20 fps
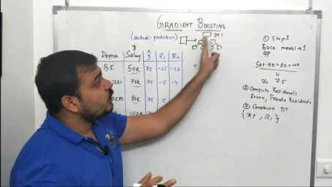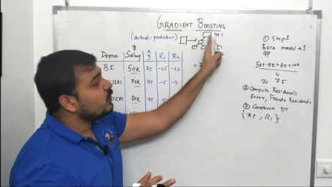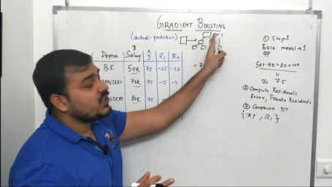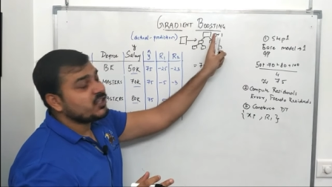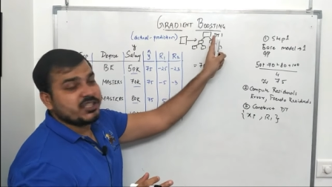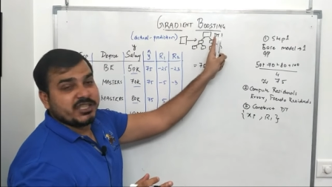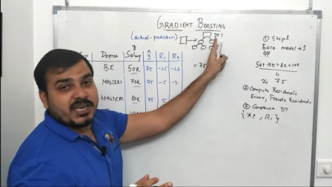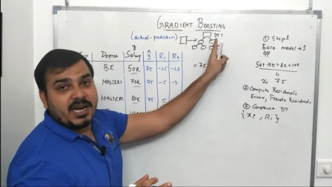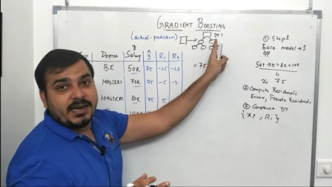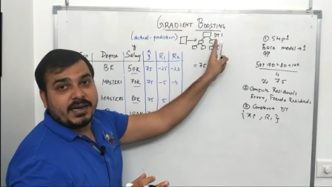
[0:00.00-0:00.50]
to
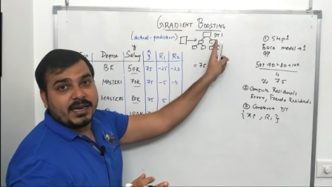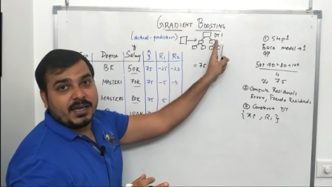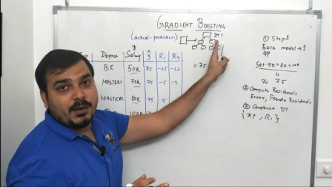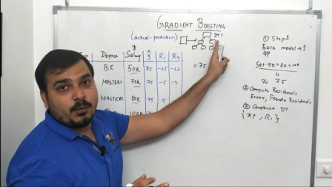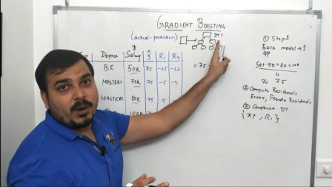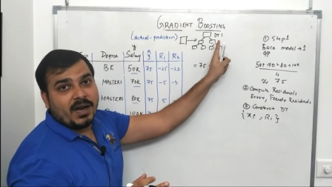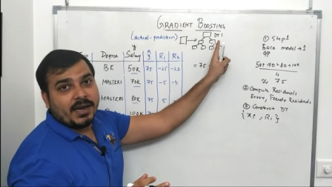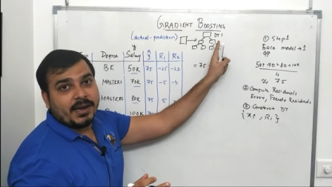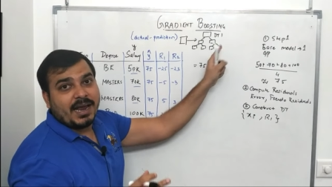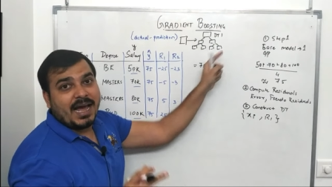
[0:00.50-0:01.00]
decision tree
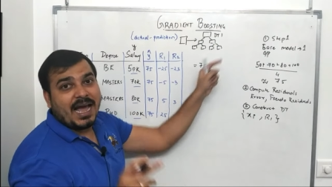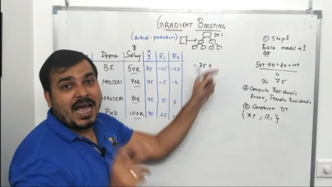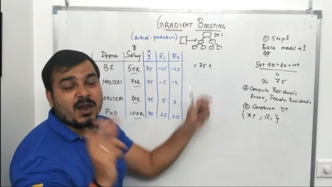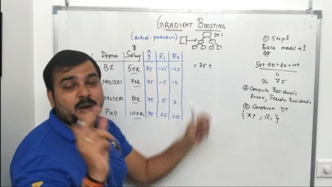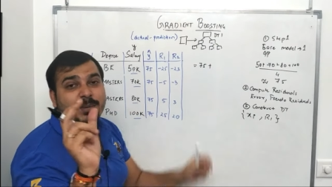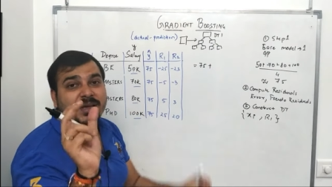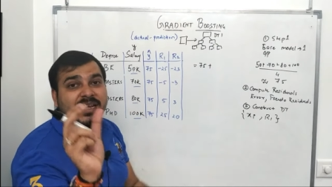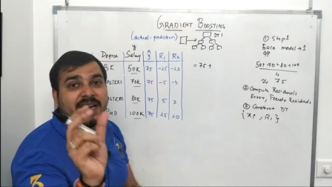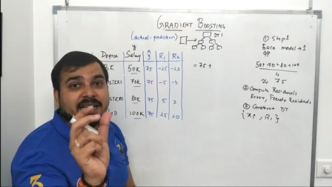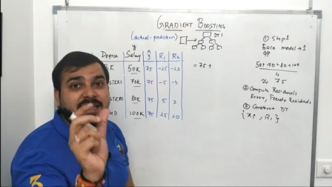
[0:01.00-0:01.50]
1,
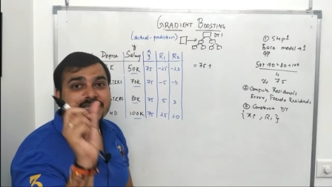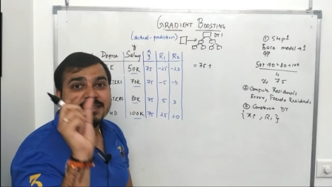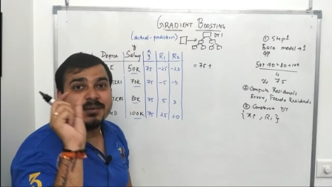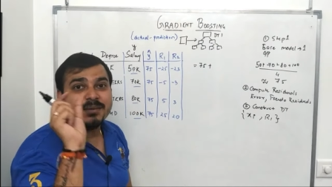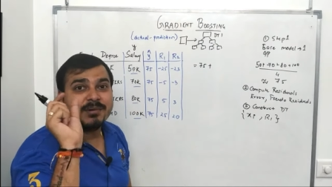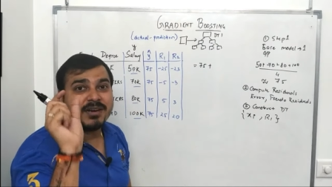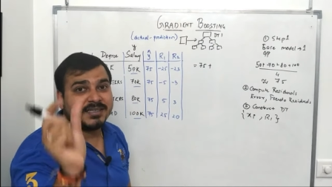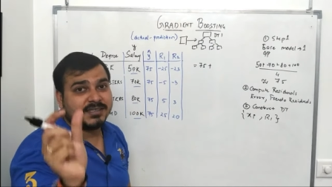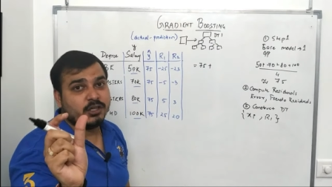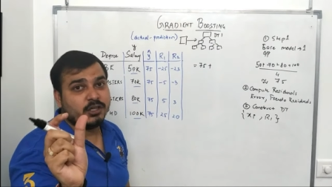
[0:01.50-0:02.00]
I'll be getting
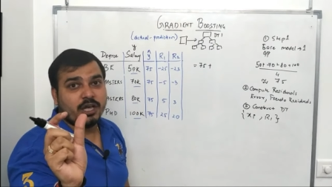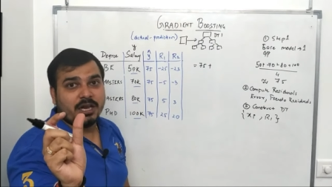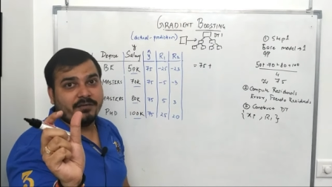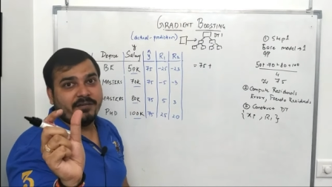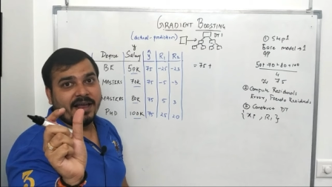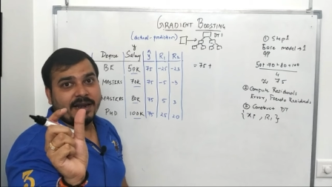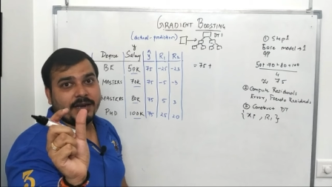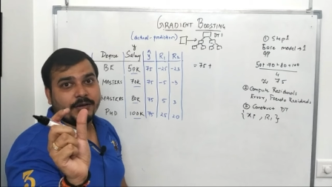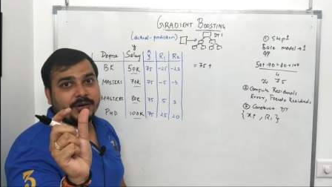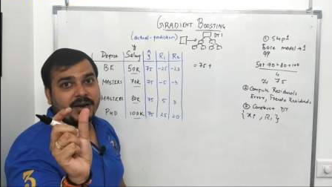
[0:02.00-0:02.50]
some residual
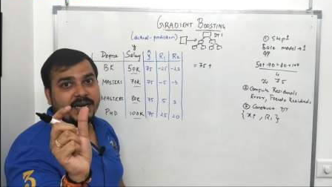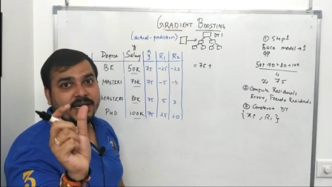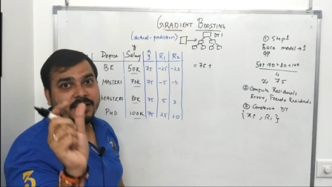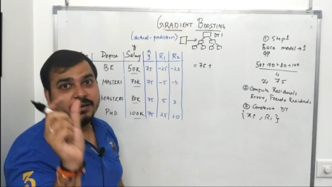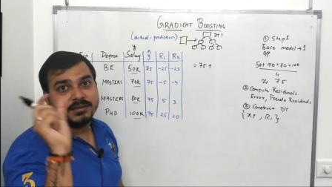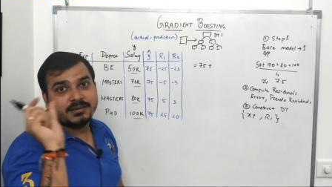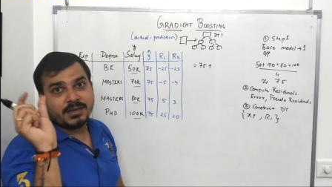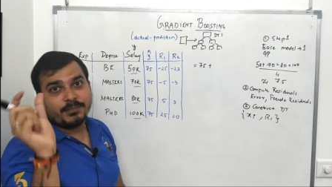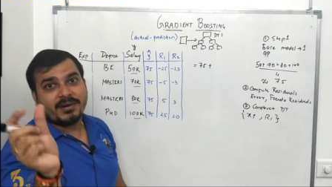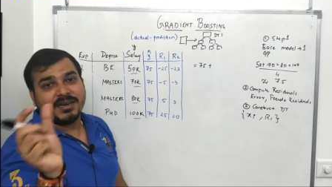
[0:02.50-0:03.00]
value, right?
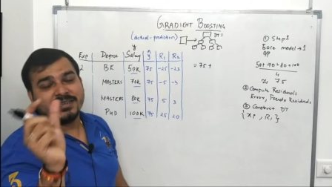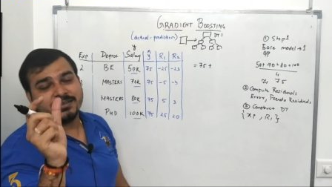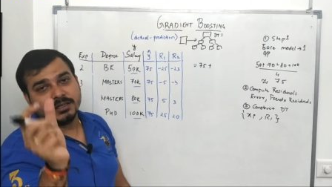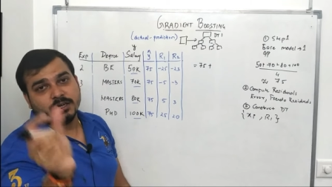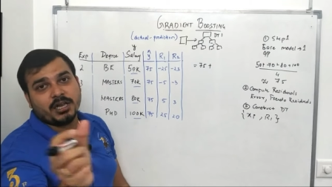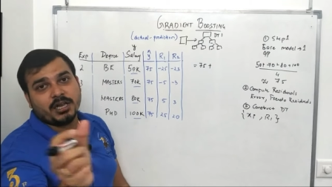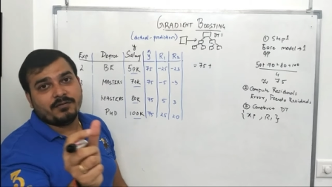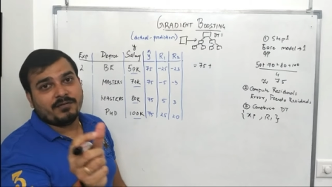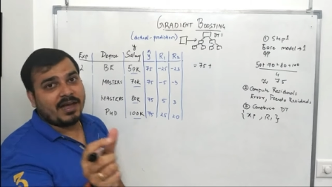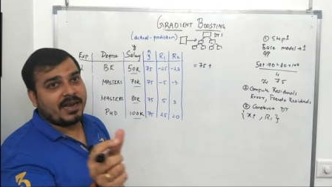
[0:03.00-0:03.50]
Some
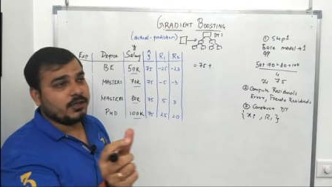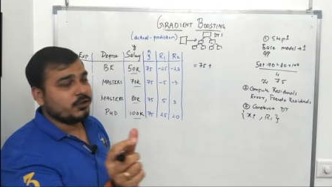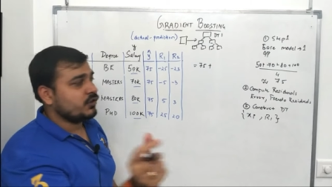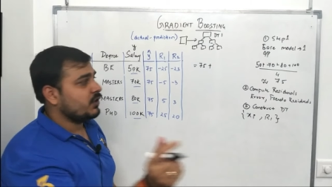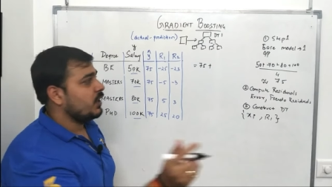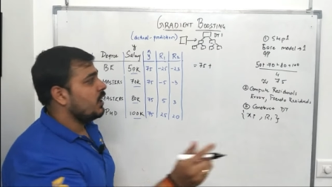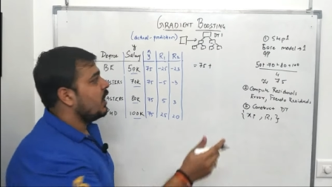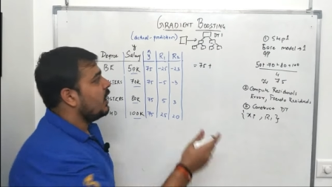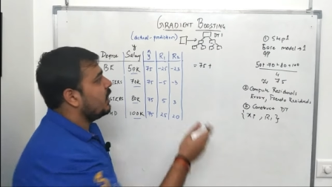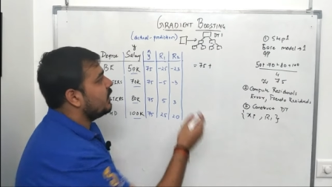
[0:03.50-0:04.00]
residual
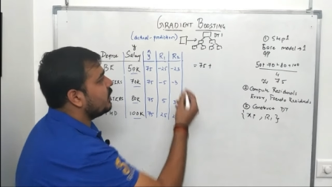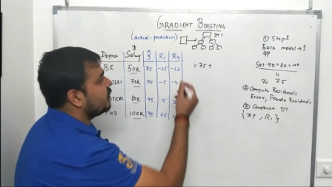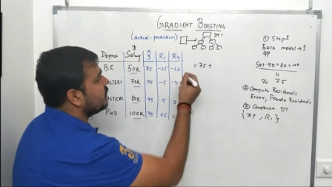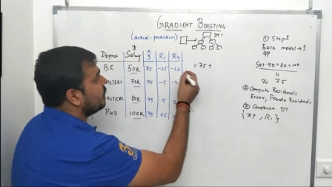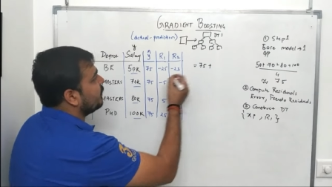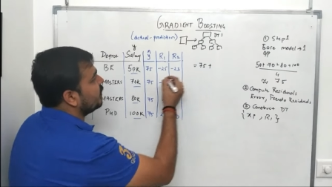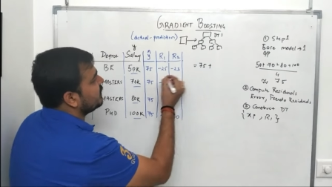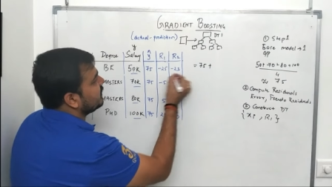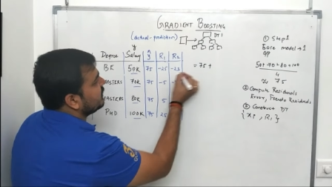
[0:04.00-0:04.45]
values. Now suppose